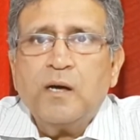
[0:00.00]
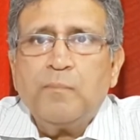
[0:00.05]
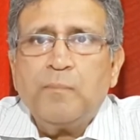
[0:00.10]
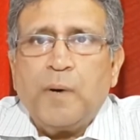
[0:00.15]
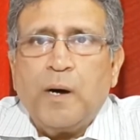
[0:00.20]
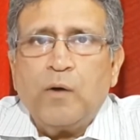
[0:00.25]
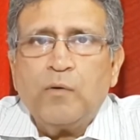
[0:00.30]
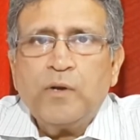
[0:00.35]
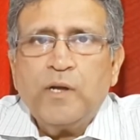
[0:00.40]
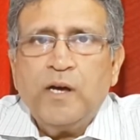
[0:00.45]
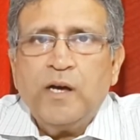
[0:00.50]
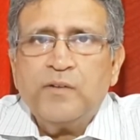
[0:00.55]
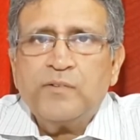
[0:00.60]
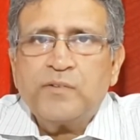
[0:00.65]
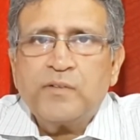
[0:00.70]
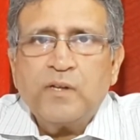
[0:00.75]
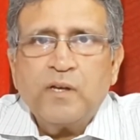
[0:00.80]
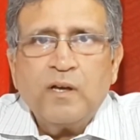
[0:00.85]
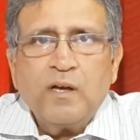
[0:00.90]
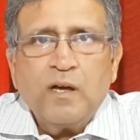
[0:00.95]
Pound
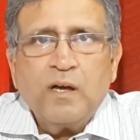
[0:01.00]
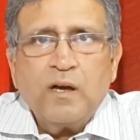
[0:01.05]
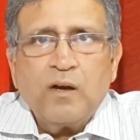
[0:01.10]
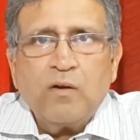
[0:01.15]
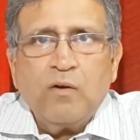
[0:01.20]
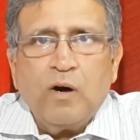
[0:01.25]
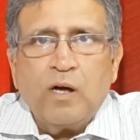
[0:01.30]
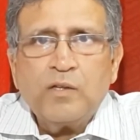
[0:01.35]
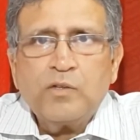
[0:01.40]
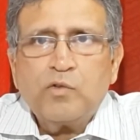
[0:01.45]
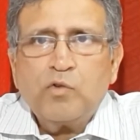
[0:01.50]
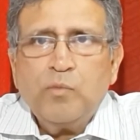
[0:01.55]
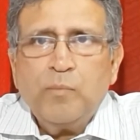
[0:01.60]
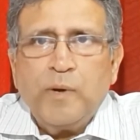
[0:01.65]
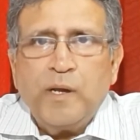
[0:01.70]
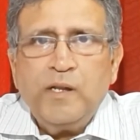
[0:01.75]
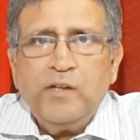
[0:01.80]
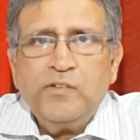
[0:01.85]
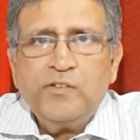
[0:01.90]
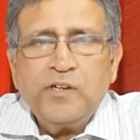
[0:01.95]
has gone through
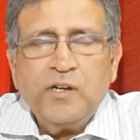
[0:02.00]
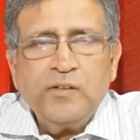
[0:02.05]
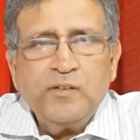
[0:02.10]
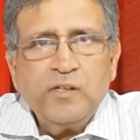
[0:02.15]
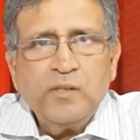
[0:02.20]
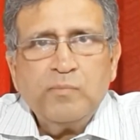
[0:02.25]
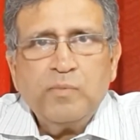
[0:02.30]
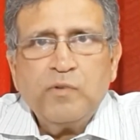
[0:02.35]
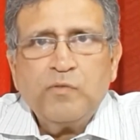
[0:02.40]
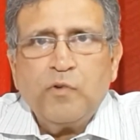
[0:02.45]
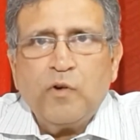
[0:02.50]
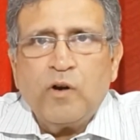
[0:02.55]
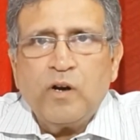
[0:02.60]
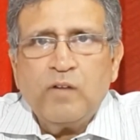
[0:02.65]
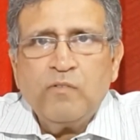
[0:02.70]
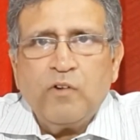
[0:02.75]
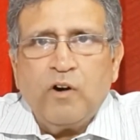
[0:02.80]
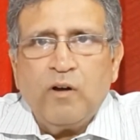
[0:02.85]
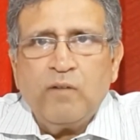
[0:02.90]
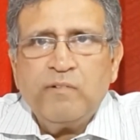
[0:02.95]
many changes before
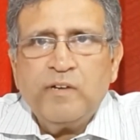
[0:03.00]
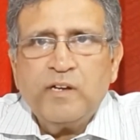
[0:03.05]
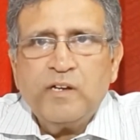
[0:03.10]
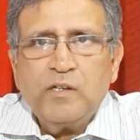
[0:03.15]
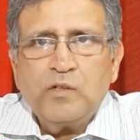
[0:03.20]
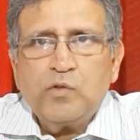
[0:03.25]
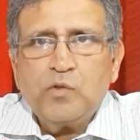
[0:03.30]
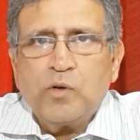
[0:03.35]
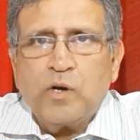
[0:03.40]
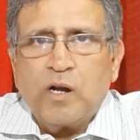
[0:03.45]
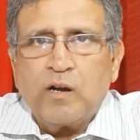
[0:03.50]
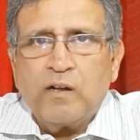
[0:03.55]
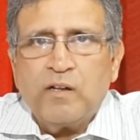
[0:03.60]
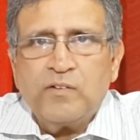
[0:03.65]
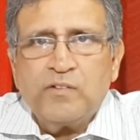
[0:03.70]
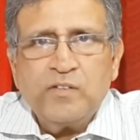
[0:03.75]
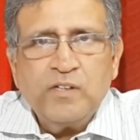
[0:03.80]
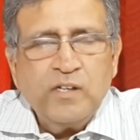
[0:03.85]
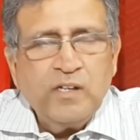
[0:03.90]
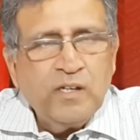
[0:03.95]
evolving into
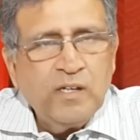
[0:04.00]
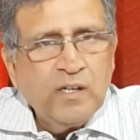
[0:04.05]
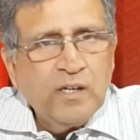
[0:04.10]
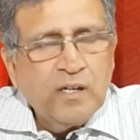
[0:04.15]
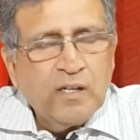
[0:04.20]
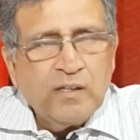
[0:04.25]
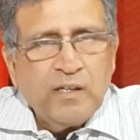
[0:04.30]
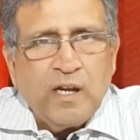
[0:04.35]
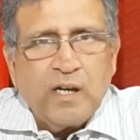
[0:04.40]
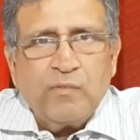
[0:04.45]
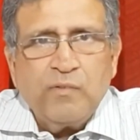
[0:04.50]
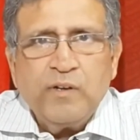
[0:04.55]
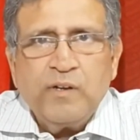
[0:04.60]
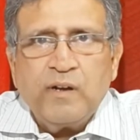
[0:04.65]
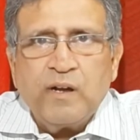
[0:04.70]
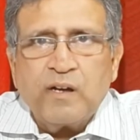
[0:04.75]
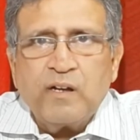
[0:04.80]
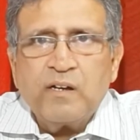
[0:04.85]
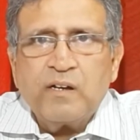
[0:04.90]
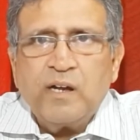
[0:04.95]
currency that we
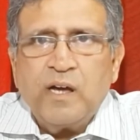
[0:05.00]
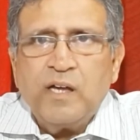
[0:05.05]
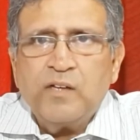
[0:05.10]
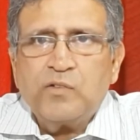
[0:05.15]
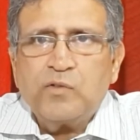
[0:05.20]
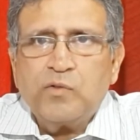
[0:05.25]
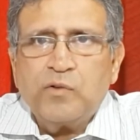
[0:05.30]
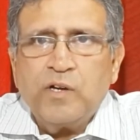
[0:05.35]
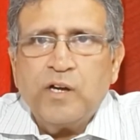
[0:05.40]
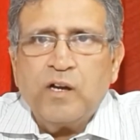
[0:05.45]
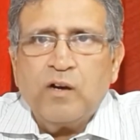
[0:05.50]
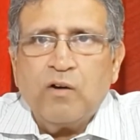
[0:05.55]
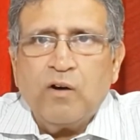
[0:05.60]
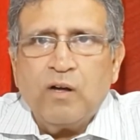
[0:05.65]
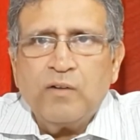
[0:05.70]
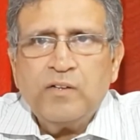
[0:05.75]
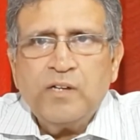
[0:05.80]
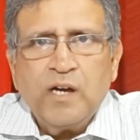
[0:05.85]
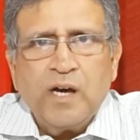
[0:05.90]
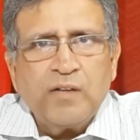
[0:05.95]
recognize today.
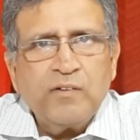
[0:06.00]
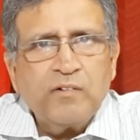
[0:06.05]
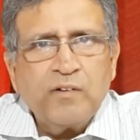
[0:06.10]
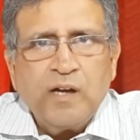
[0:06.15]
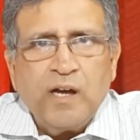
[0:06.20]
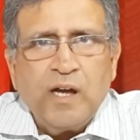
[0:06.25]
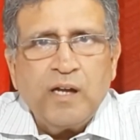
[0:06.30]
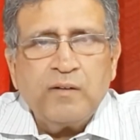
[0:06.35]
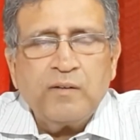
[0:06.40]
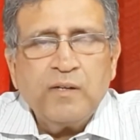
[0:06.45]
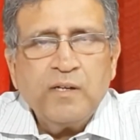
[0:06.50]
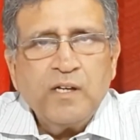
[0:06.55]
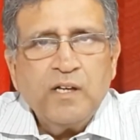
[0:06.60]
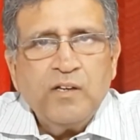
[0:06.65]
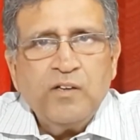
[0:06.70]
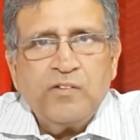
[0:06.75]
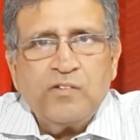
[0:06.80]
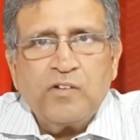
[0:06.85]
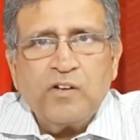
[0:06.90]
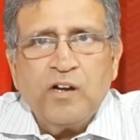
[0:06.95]
On the other hand,
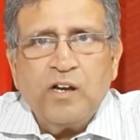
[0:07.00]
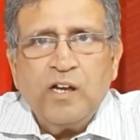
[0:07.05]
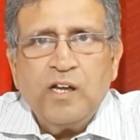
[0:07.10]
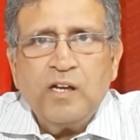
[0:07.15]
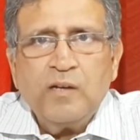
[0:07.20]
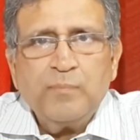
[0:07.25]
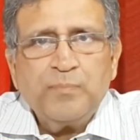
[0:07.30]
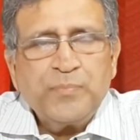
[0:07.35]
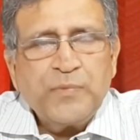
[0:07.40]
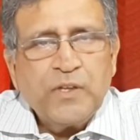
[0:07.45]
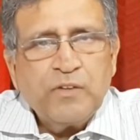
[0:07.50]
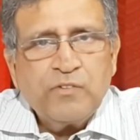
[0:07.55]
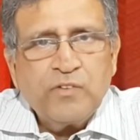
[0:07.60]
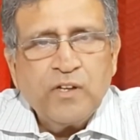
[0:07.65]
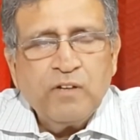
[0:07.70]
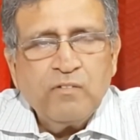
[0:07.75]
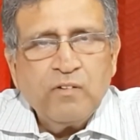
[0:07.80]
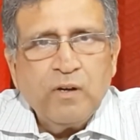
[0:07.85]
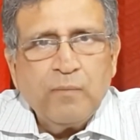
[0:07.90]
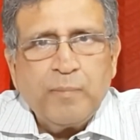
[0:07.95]
sterling
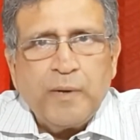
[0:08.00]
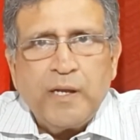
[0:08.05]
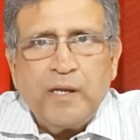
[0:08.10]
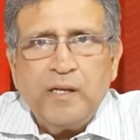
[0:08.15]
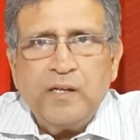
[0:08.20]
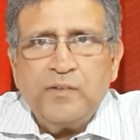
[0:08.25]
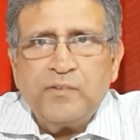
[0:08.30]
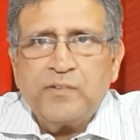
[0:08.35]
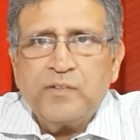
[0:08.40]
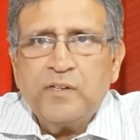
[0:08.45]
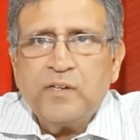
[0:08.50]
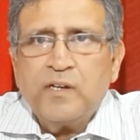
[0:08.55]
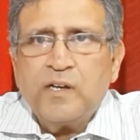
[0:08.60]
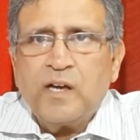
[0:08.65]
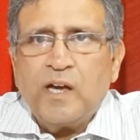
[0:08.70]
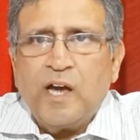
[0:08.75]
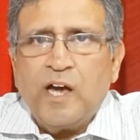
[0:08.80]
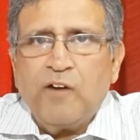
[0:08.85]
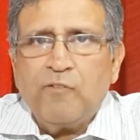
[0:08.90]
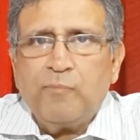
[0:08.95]
silver pennies
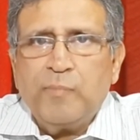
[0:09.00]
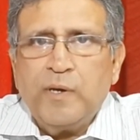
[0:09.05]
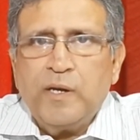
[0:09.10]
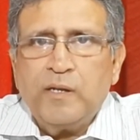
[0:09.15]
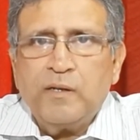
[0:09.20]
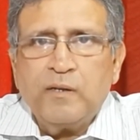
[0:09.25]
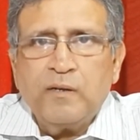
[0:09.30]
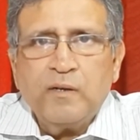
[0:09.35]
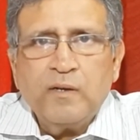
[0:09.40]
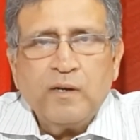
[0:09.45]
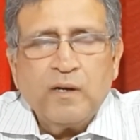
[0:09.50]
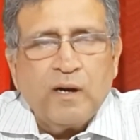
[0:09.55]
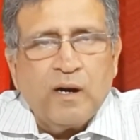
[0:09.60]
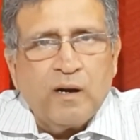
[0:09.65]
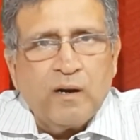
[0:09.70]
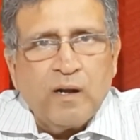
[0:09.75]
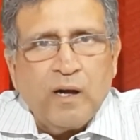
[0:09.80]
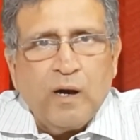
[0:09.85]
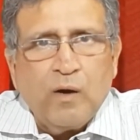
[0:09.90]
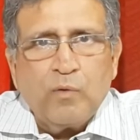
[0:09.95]
have been
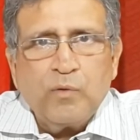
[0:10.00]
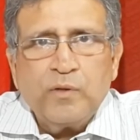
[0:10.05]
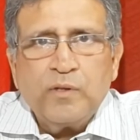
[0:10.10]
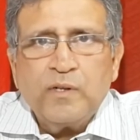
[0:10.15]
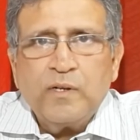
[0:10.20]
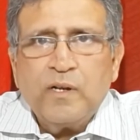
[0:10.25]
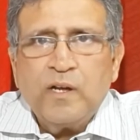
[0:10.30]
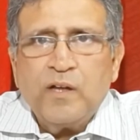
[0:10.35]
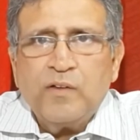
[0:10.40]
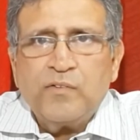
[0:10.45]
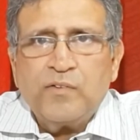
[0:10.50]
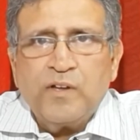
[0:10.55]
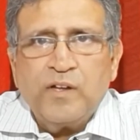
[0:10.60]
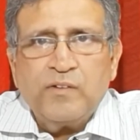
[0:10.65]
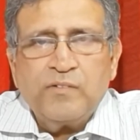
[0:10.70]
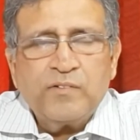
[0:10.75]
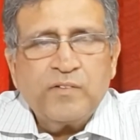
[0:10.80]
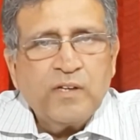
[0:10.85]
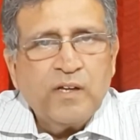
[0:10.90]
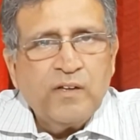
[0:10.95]
around
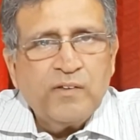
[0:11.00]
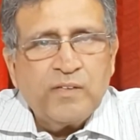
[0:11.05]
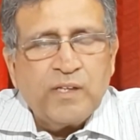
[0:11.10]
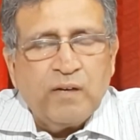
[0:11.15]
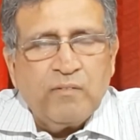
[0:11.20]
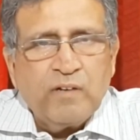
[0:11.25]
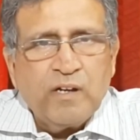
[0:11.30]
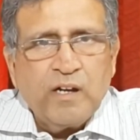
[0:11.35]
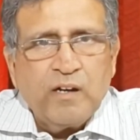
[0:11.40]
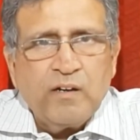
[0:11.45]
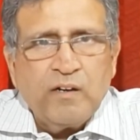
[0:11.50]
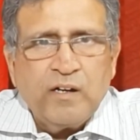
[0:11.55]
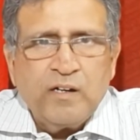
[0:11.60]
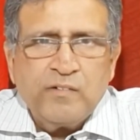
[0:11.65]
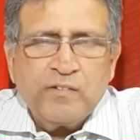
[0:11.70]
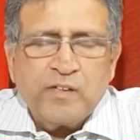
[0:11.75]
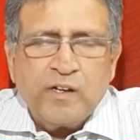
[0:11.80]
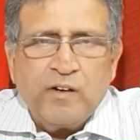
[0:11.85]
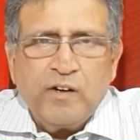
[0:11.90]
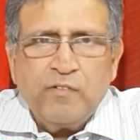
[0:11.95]
since
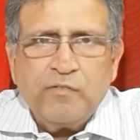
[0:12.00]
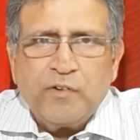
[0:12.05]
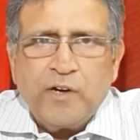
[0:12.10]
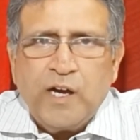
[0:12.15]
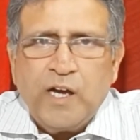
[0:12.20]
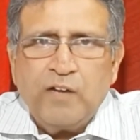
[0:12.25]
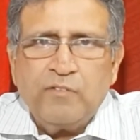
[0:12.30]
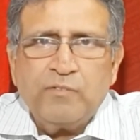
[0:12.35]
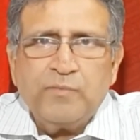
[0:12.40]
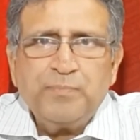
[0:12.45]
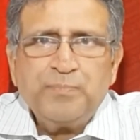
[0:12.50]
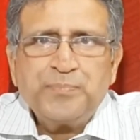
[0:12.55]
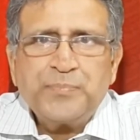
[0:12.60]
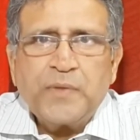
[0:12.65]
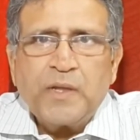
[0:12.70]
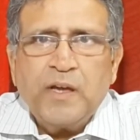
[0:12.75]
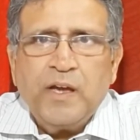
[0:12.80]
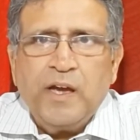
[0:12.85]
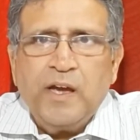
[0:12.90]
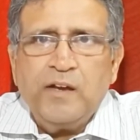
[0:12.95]
775
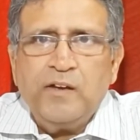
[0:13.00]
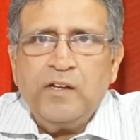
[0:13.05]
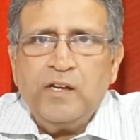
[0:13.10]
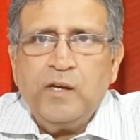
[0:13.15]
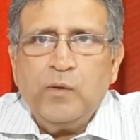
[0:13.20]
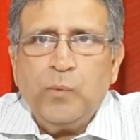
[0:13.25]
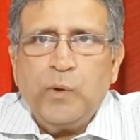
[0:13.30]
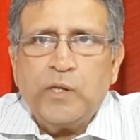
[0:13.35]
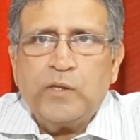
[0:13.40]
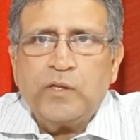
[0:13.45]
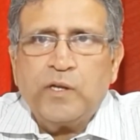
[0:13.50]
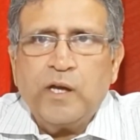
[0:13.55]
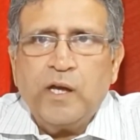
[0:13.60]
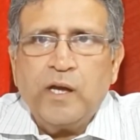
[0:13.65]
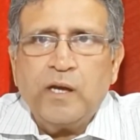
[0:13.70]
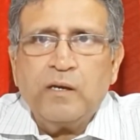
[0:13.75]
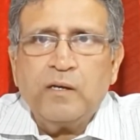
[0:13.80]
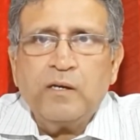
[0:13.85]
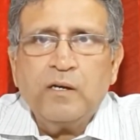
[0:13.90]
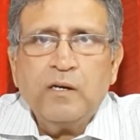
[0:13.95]
AD with
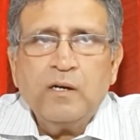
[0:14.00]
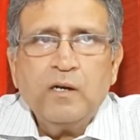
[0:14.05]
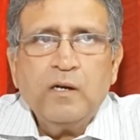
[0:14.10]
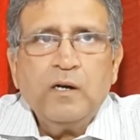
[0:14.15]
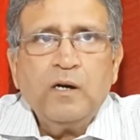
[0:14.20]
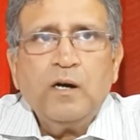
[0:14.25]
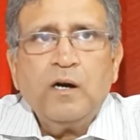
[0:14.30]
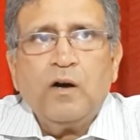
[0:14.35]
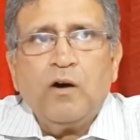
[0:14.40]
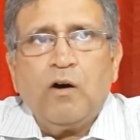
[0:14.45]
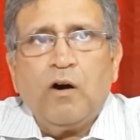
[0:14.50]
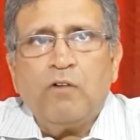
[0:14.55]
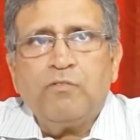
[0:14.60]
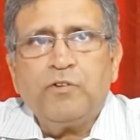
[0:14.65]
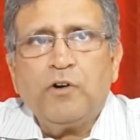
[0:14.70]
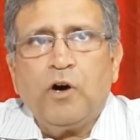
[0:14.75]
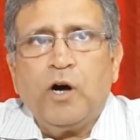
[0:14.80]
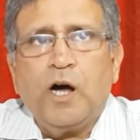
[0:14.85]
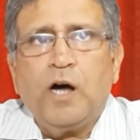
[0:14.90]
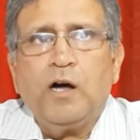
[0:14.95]
King
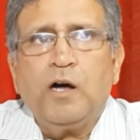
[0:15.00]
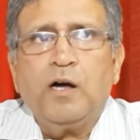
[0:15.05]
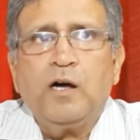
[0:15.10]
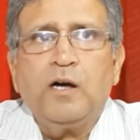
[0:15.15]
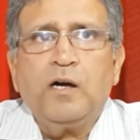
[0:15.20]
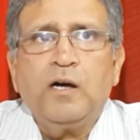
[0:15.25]
Offa